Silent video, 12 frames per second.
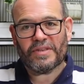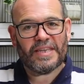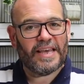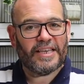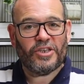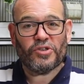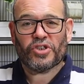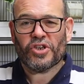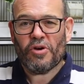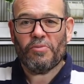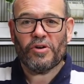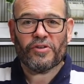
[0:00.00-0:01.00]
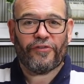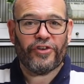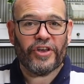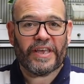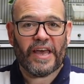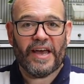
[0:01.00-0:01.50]
Thank you so much for
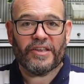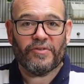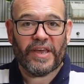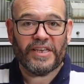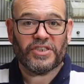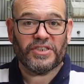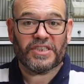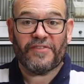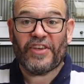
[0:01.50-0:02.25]
your kind donations.